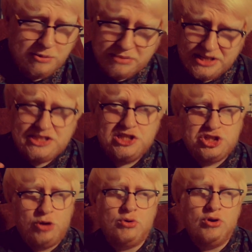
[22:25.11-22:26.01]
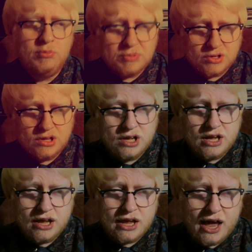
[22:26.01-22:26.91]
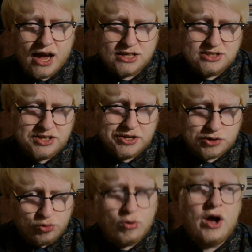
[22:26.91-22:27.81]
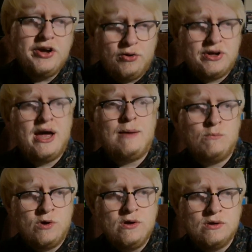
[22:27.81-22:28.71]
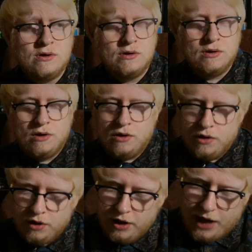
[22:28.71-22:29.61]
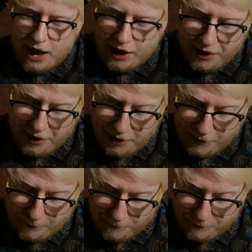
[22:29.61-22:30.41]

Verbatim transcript: completely choke up and cry on camera, I